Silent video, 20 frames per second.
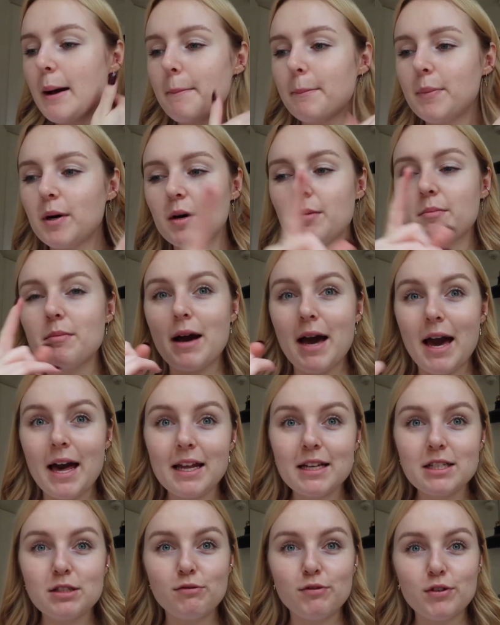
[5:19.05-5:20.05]
But my
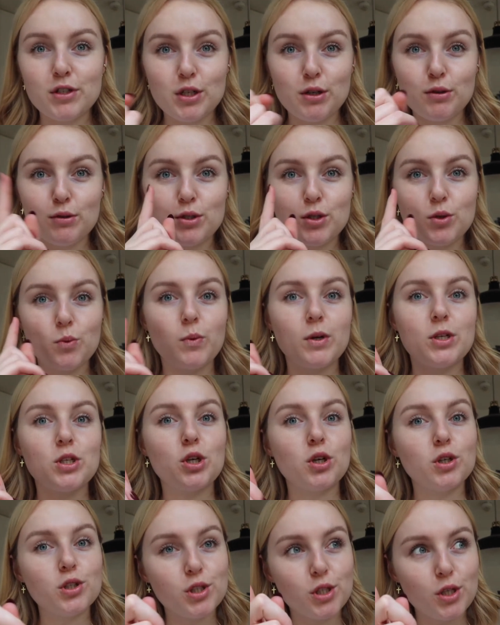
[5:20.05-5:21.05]
headaches are reduced, which
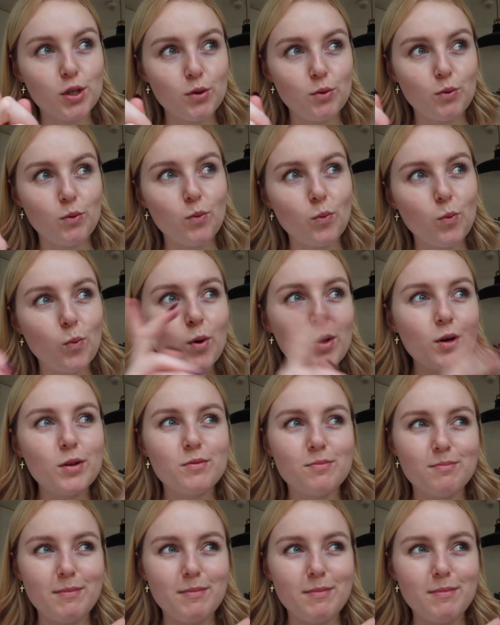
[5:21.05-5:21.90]
also would